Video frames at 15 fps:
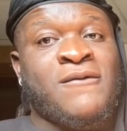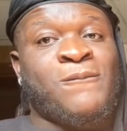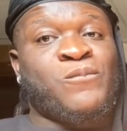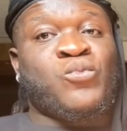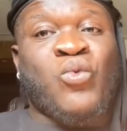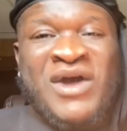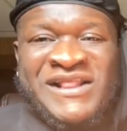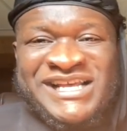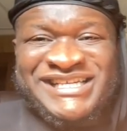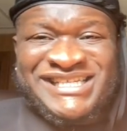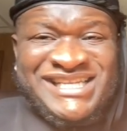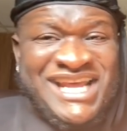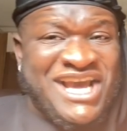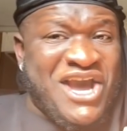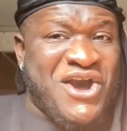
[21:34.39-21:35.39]
When this
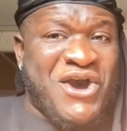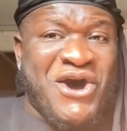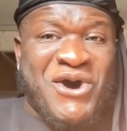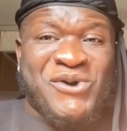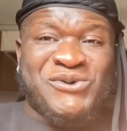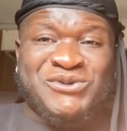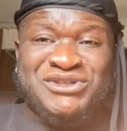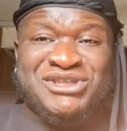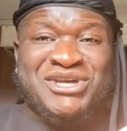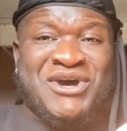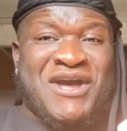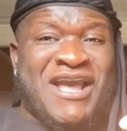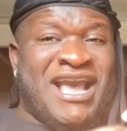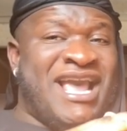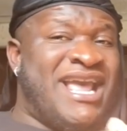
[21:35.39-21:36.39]
nigga goes
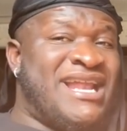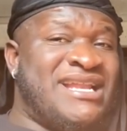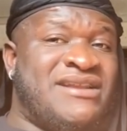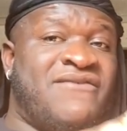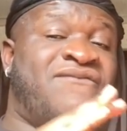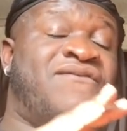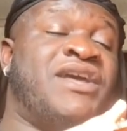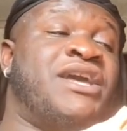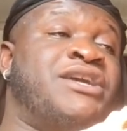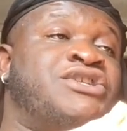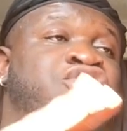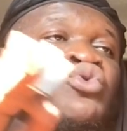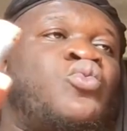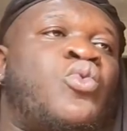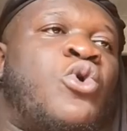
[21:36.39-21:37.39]

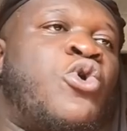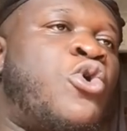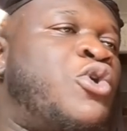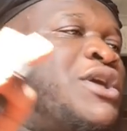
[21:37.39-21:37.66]
individual,